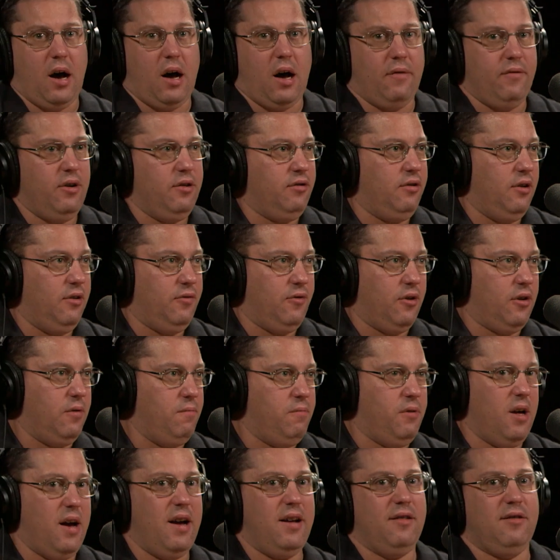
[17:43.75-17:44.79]
Obviously, it's for
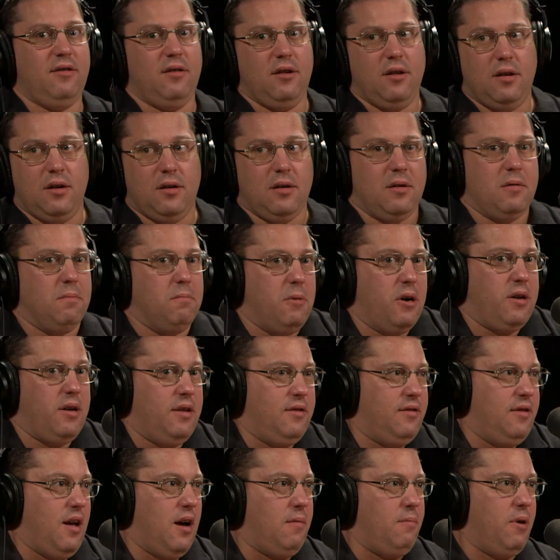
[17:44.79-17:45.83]
compliance, but
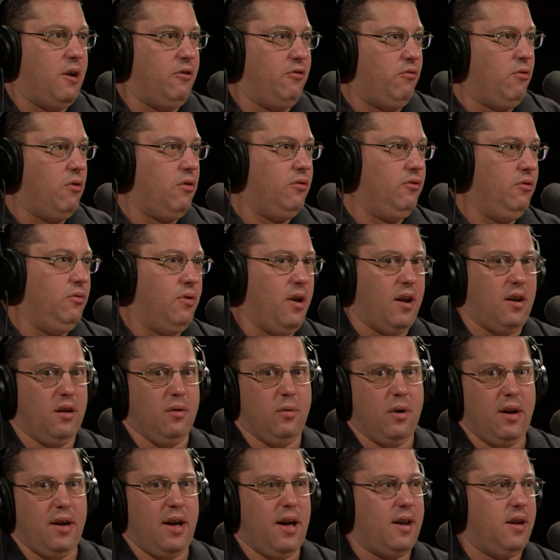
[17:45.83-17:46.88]
it's not my strong suit
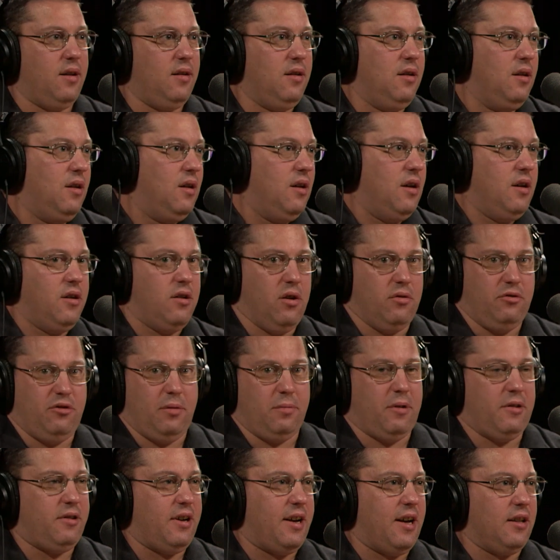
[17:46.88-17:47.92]
anyway. And
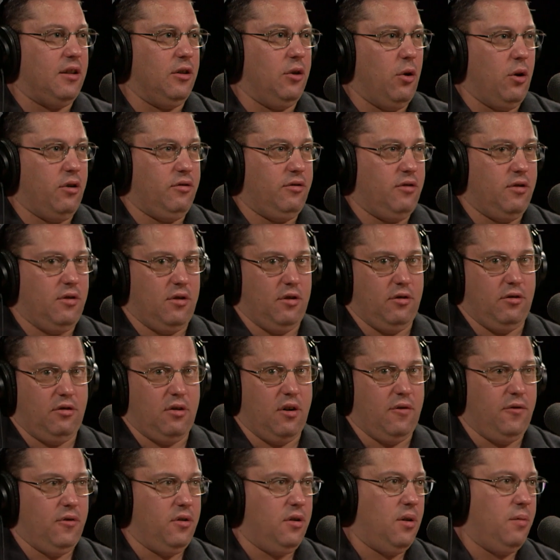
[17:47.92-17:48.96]
sometimes I get lost in the
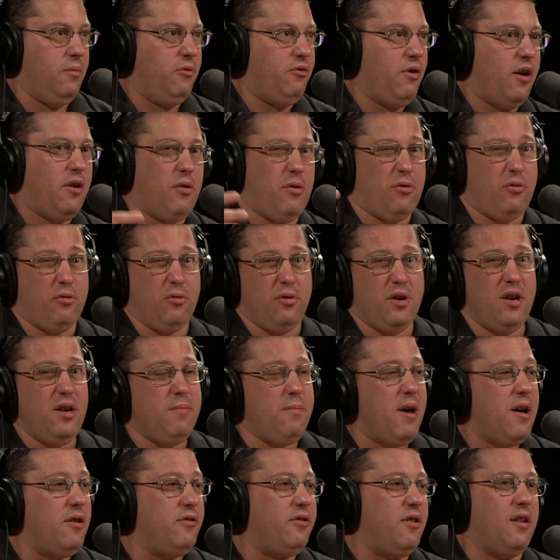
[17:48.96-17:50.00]
shuffle, and I'm trying to go through
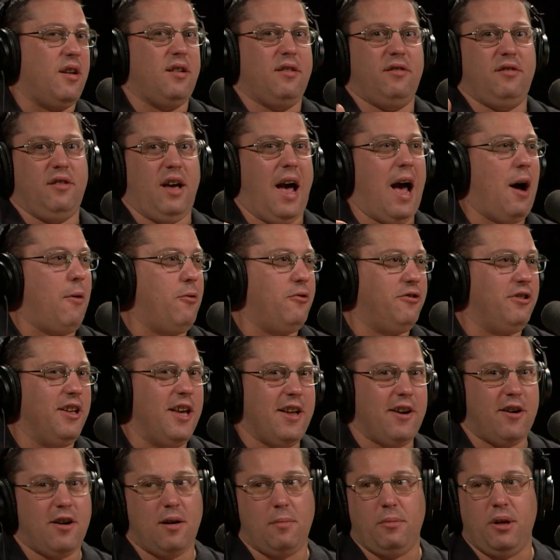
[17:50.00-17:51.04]
emails, and it's hours
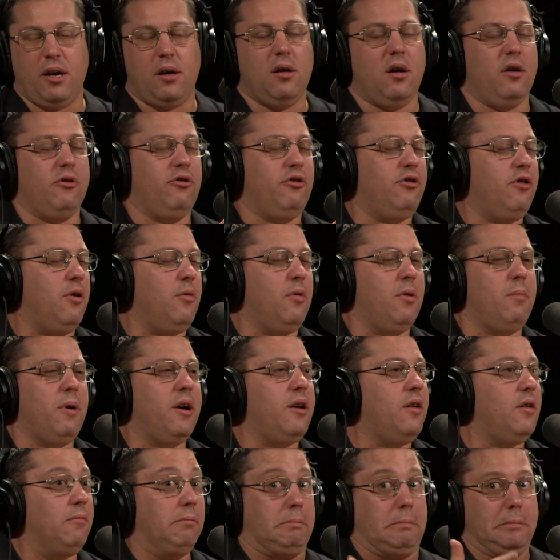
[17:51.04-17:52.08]
later. I'm like, oh shit, what
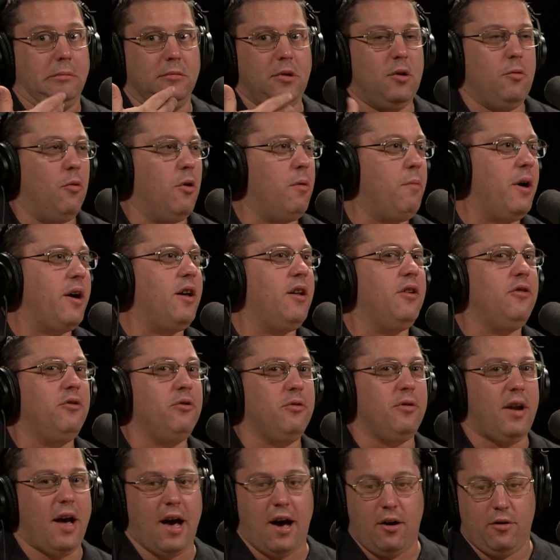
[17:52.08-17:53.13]
am I gonna
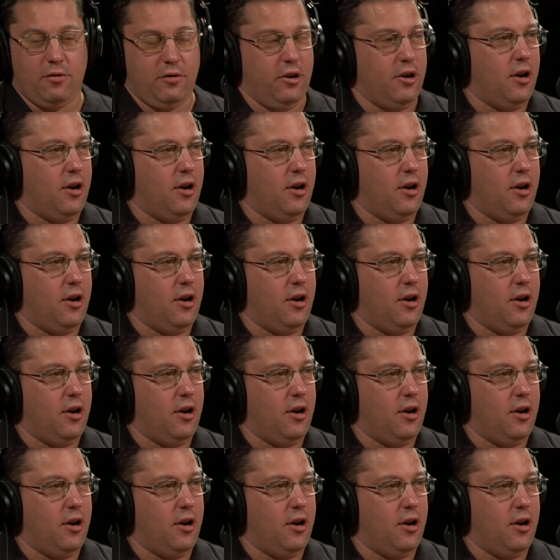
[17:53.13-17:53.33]
do now?